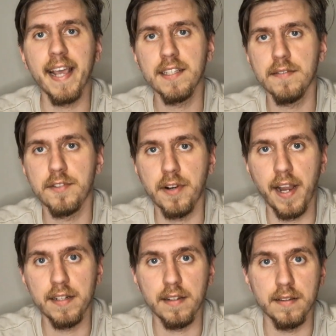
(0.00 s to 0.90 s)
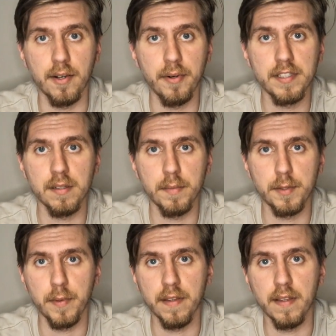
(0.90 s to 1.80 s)
active trade in the region
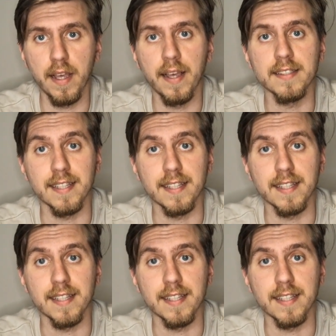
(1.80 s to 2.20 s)
between the